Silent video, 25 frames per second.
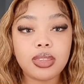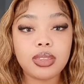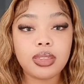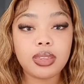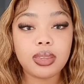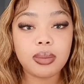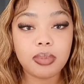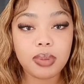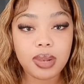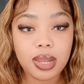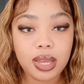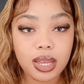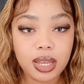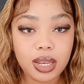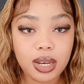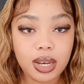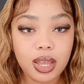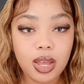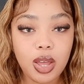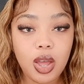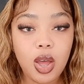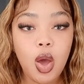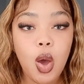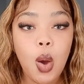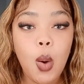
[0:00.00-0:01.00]
The blood
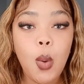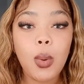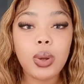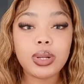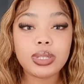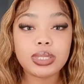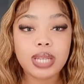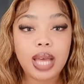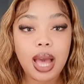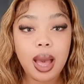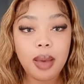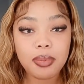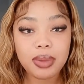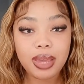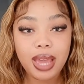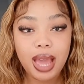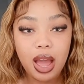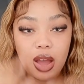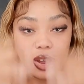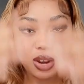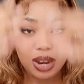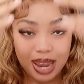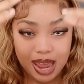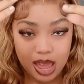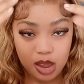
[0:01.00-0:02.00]
was coming
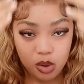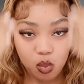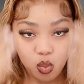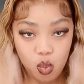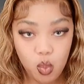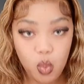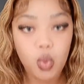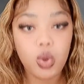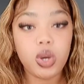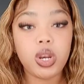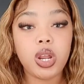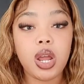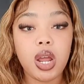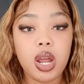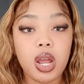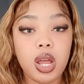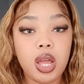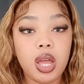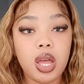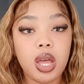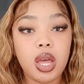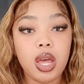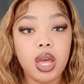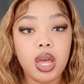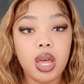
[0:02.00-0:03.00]
out like water,
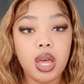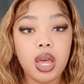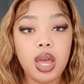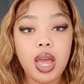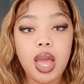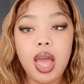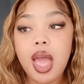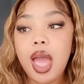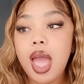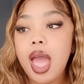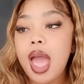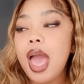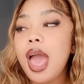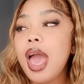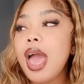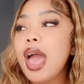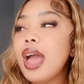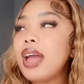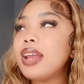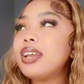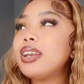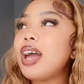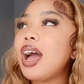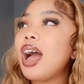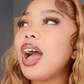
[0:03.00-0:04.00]

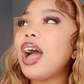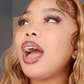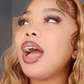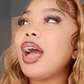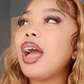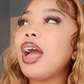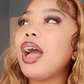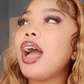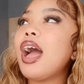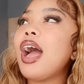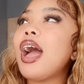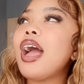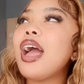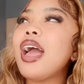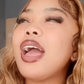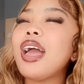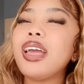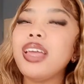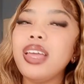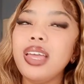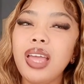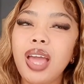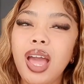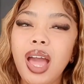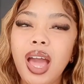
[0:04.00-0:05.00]
and
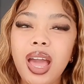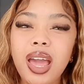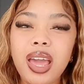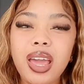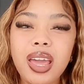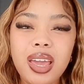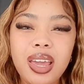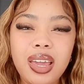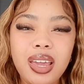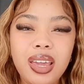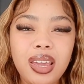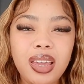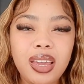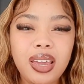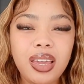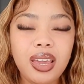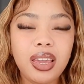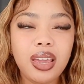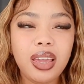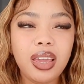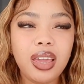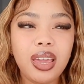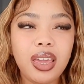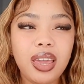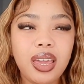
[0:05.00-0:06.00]
I
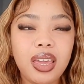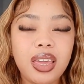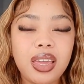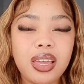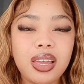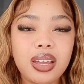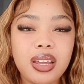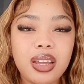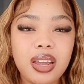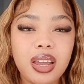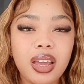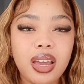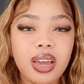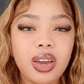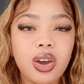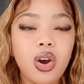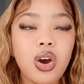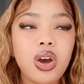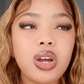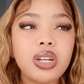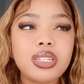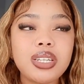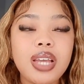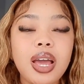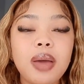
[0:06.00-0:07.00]

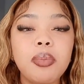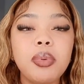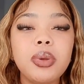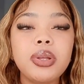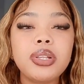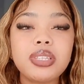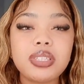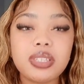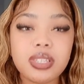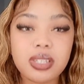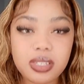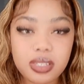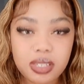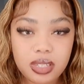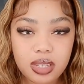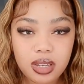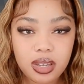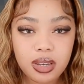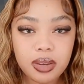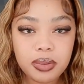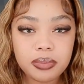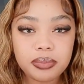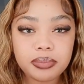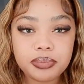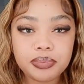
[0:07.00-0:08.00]
got a bit
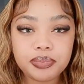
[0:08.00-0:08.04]
dizzy,